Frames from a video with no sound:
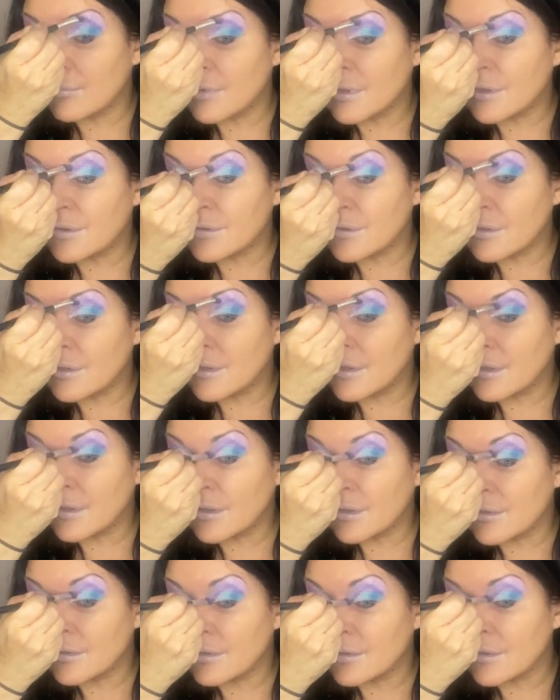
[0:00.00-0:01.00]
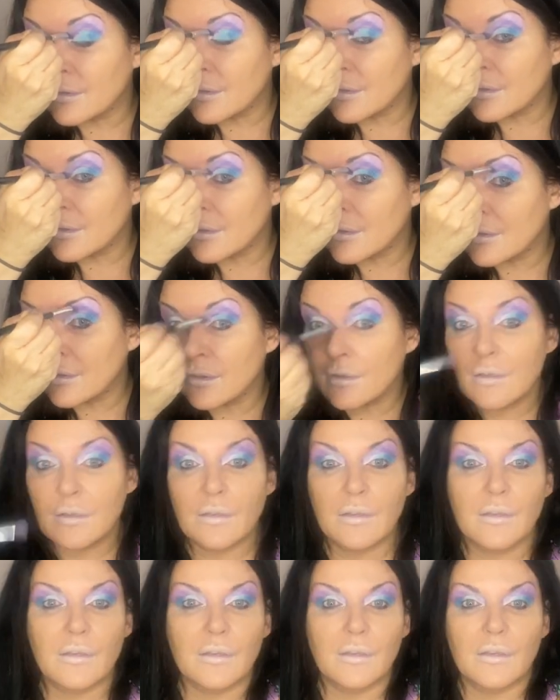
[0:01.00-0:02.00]
blending it in,
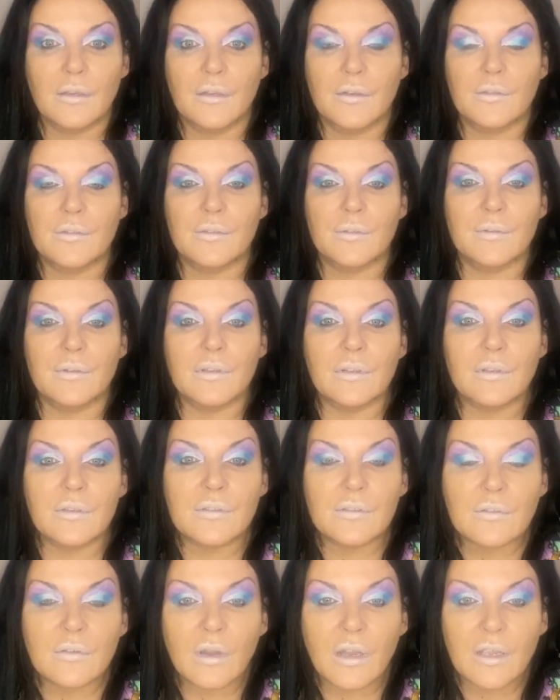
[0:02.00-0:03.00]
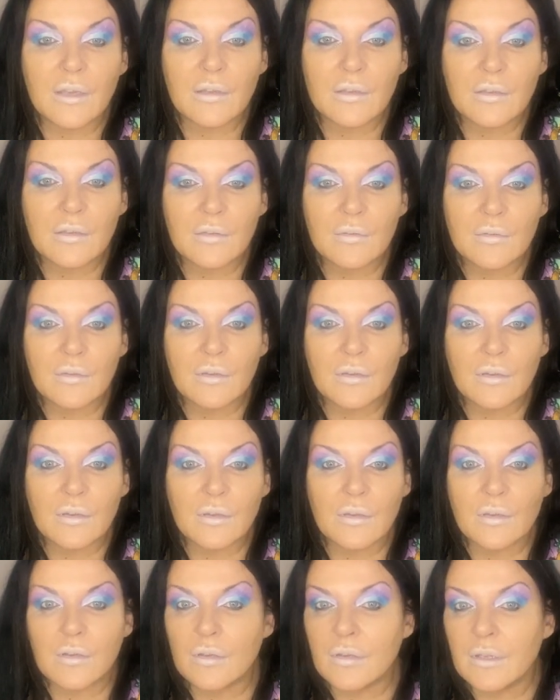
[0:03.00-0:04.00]
so it looks quite,
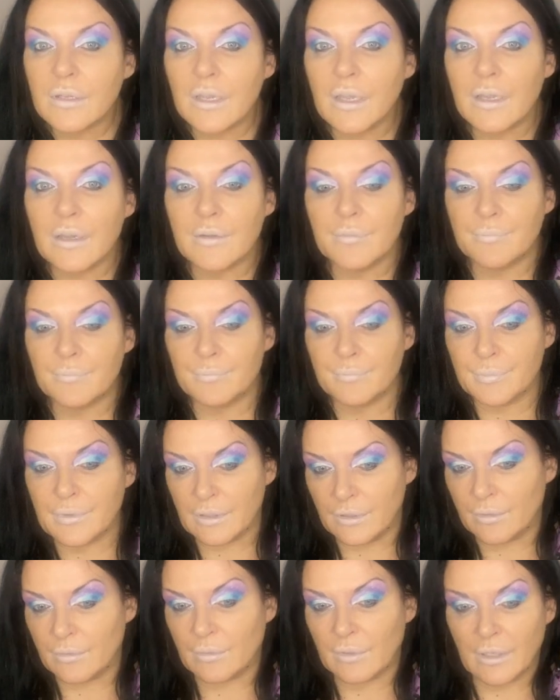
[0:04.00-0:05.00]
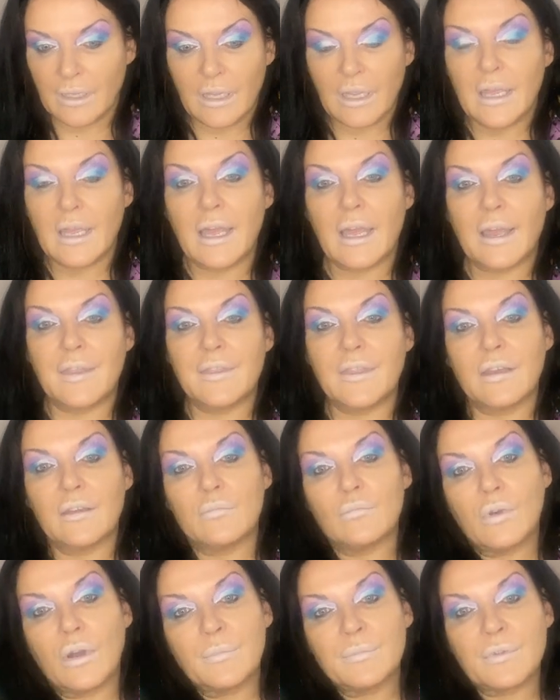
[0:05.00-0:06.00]
yeah, blue. And
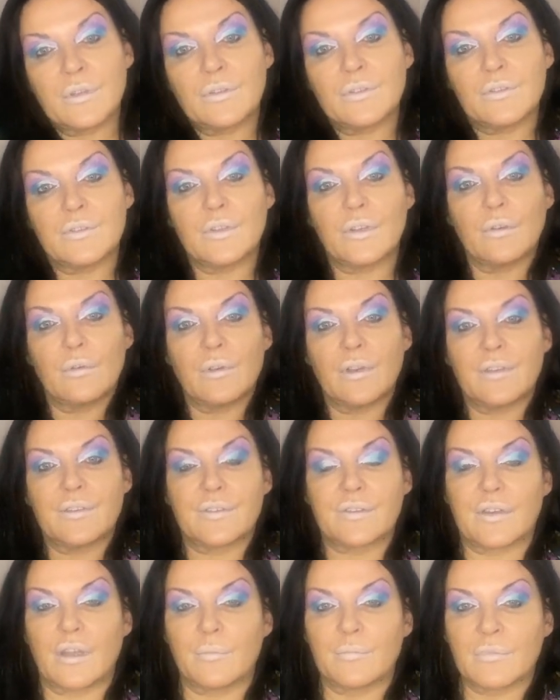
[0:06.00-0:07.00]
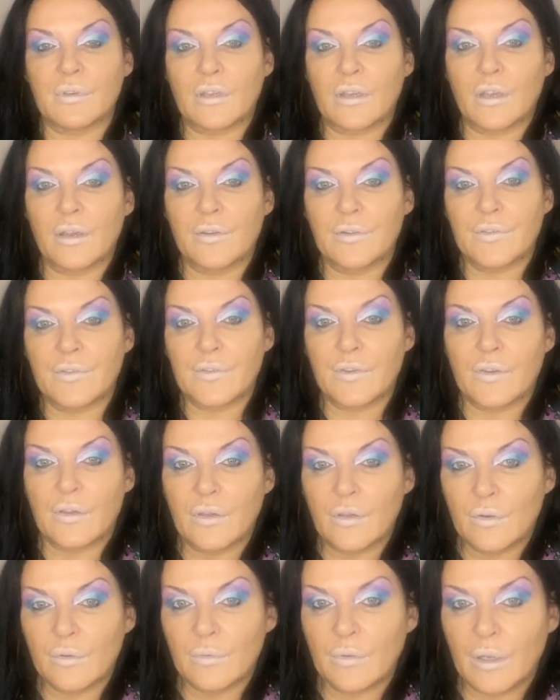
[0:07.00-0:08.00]
then what I'm going to do is I'm going
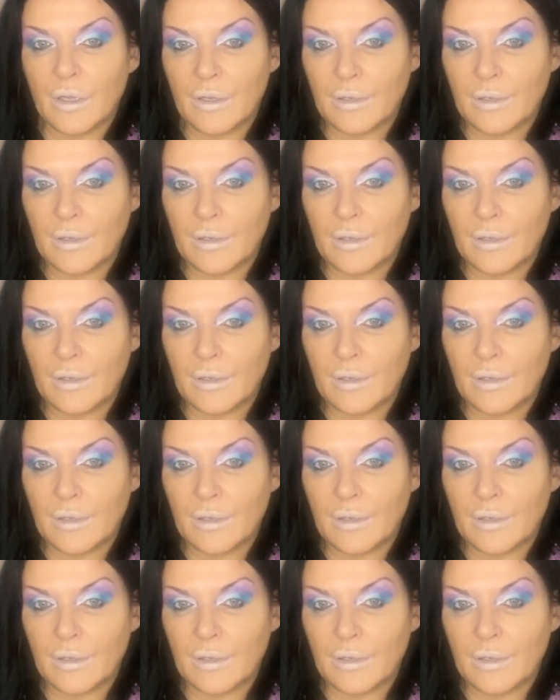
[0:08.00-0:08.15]
to